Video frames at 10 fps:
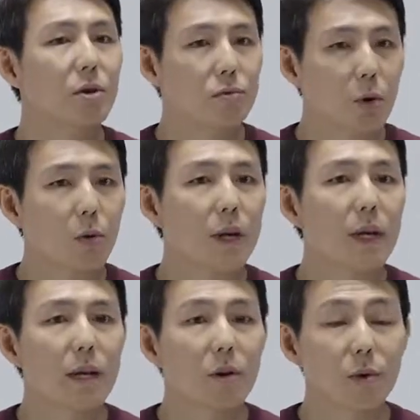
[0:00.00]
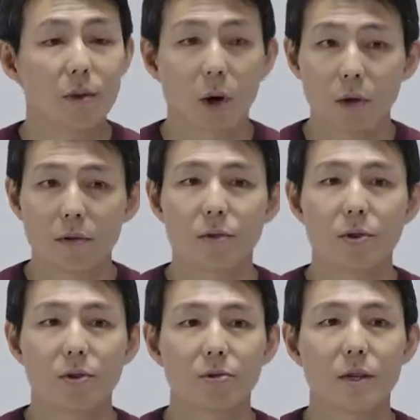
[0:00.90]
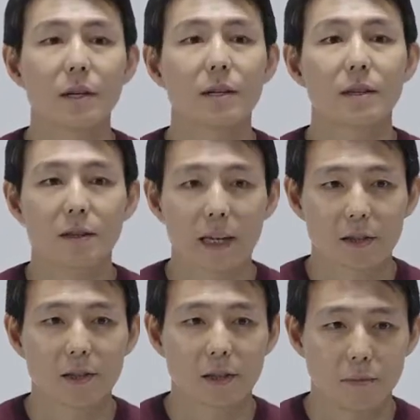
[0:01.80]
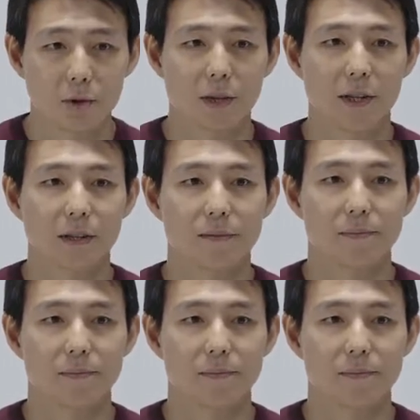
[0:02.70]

growing with all of you, the dental community.